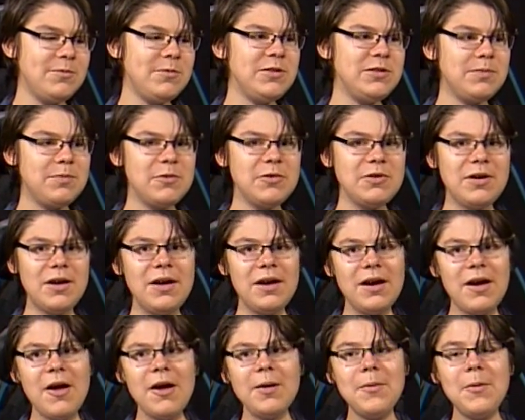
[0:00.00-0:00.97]
Let's put
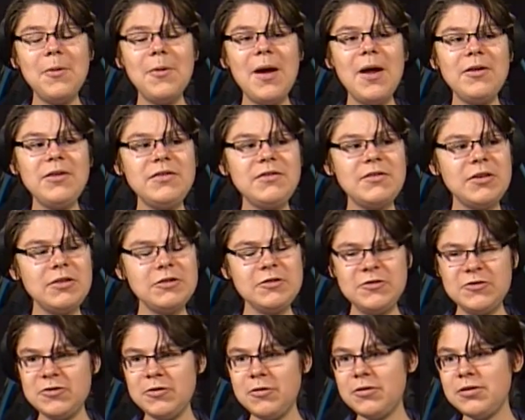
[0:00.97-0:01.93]
our arm around each
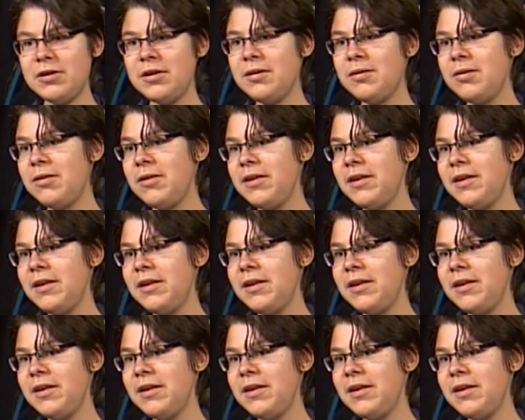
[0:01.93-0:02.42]
other's shoulders."